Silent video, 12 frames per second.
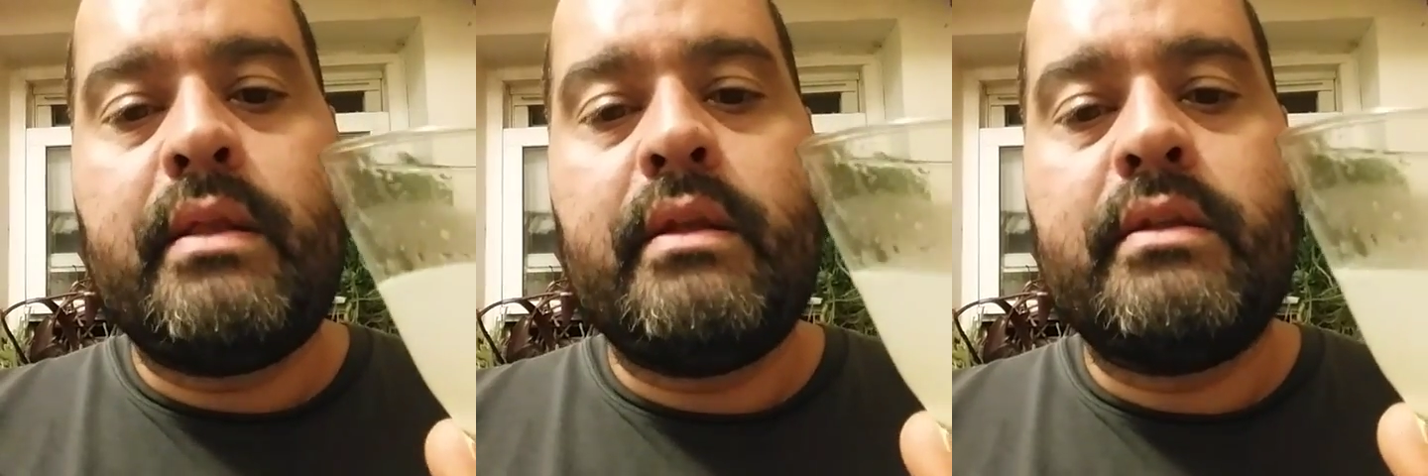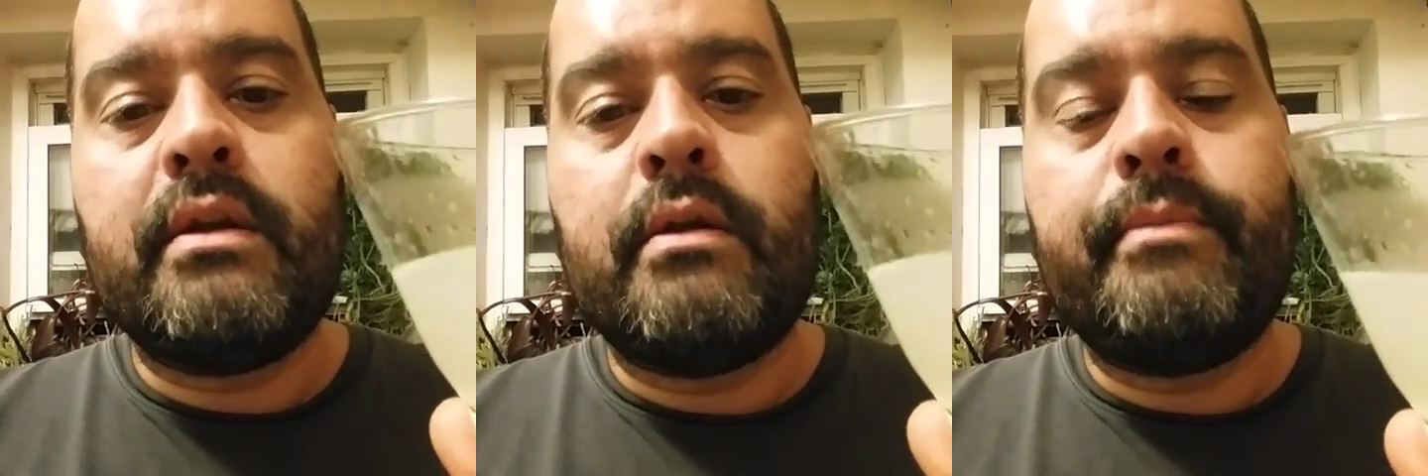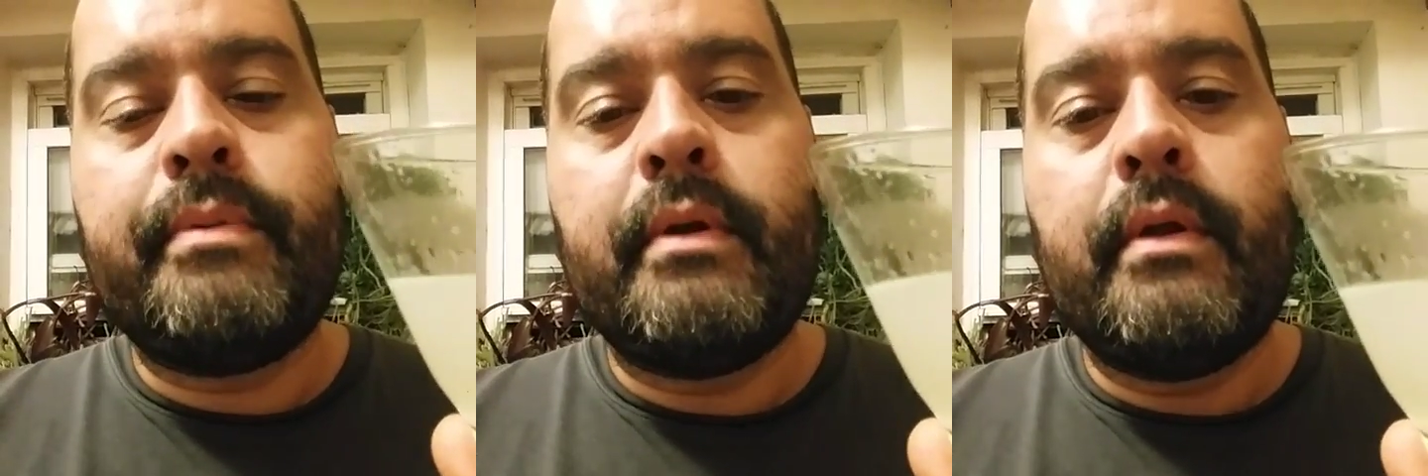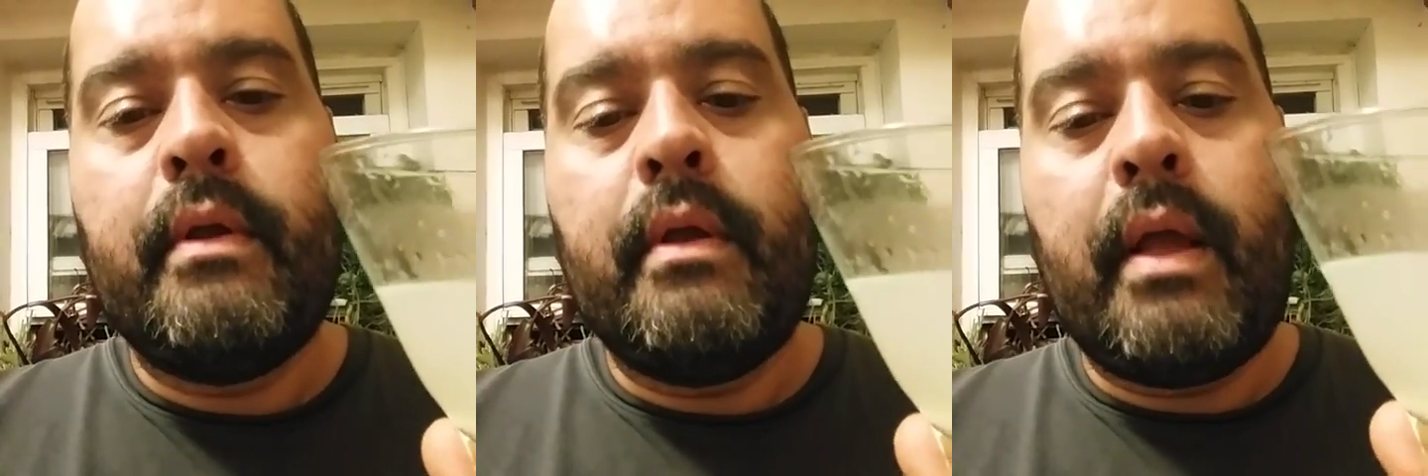tea syrup
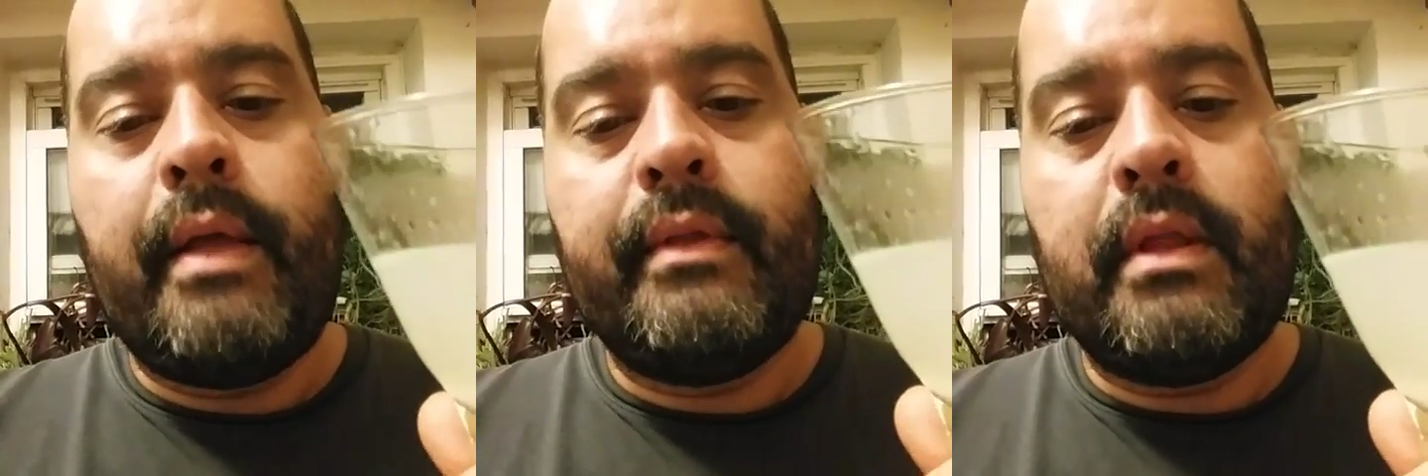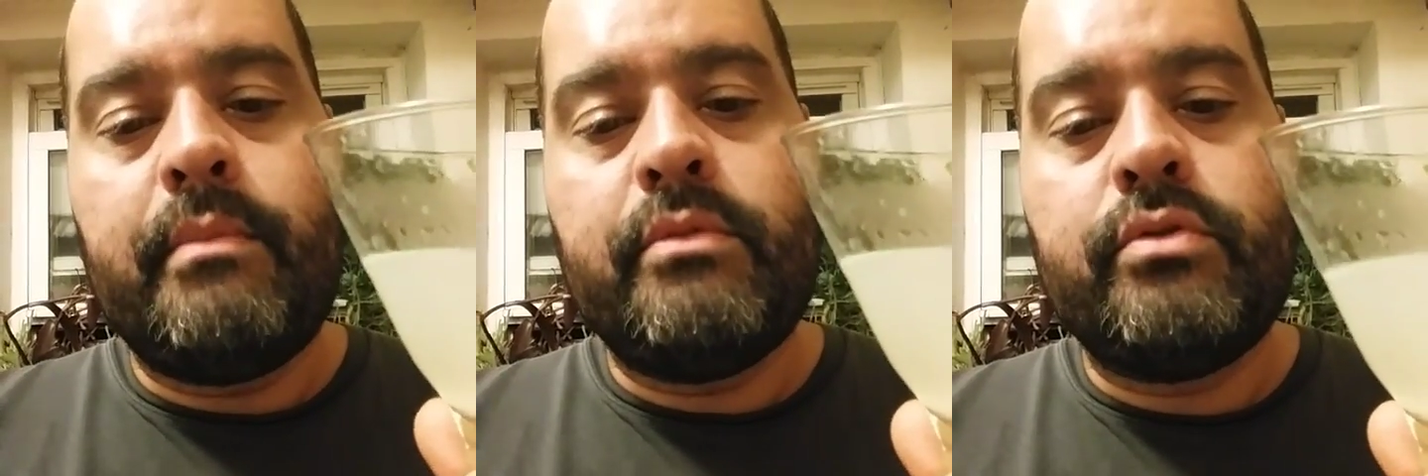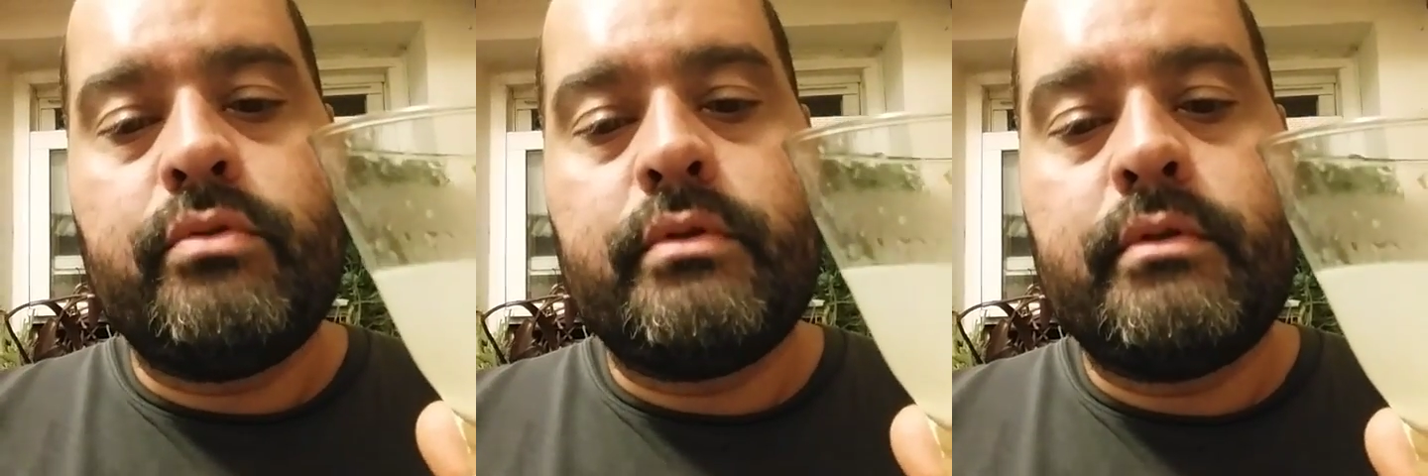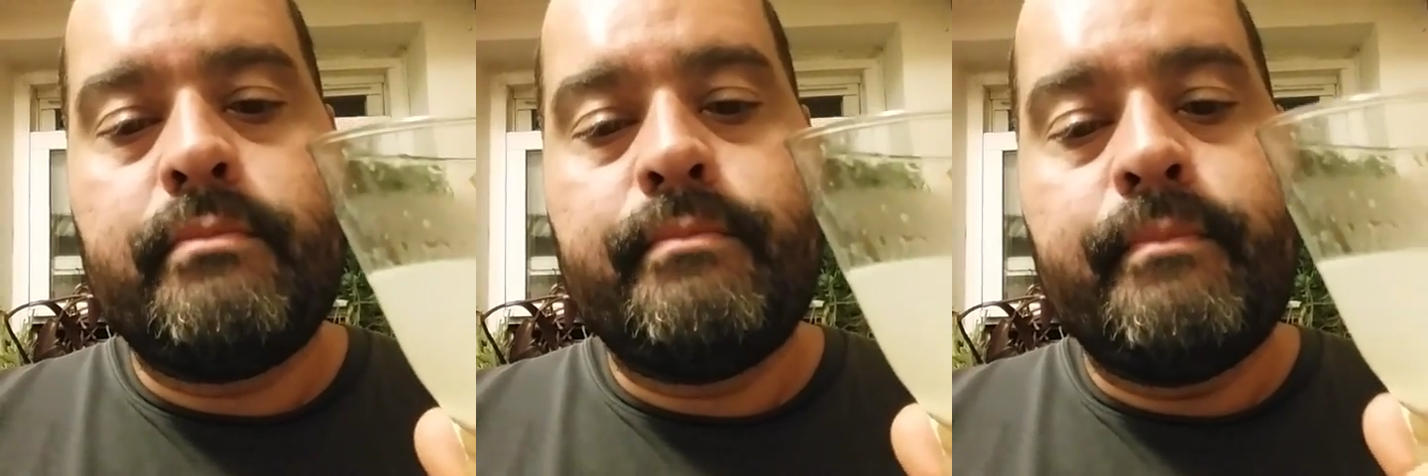and the lemon juice.